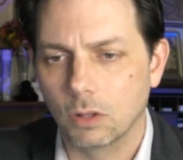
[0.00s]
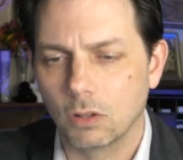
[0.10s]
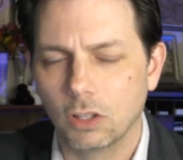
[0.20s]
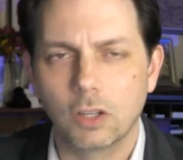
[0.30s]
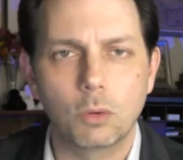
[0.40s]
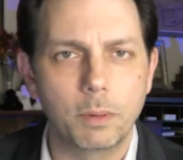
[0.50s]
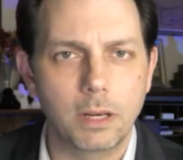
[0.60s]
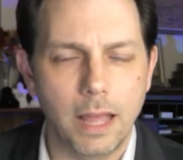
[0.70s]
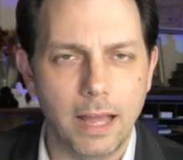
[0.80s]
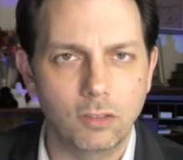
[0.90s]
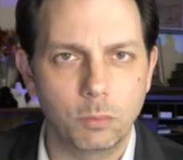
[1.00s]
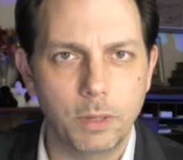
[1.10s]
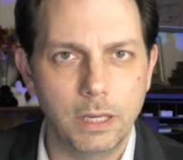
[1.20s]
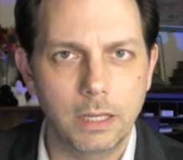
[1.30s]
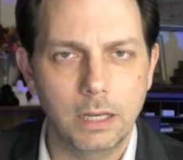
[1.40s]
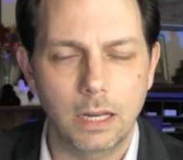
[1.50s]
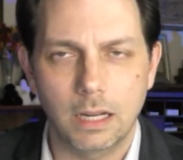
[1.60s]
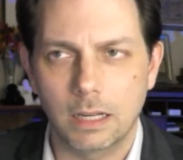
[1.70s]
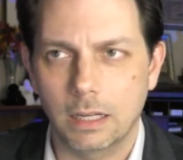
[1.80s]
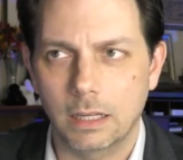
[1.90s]
Little bit has been
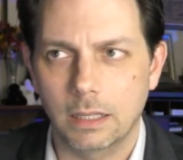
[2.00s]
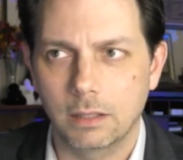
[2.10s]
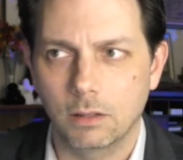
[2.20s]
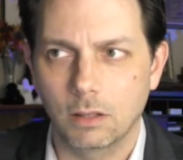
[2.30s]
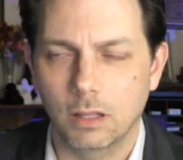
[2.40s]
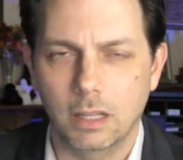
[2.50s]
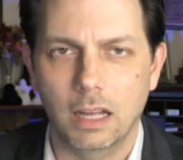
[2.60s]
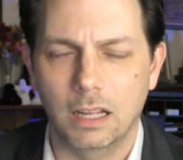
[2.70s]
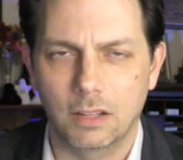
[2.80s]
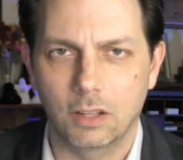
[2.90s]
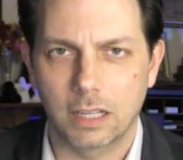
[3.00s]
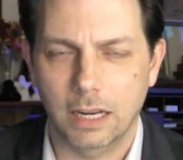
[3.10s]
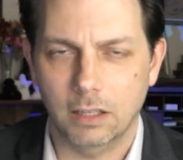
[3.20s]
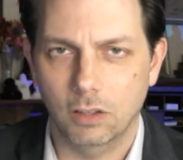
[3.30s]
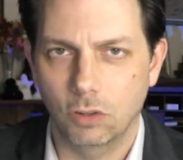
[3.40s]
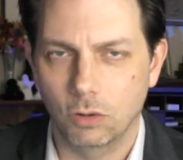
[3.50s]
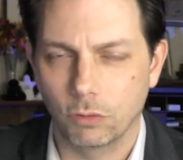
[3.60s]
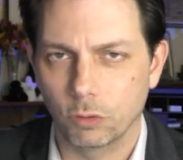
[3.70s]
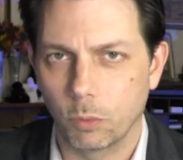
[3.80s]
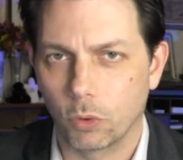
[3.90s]
on the Connected
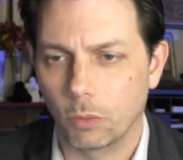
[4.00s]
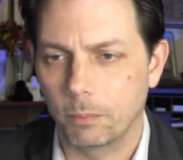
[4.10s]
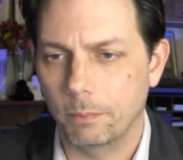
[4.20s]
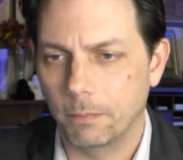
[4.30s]
Universe portal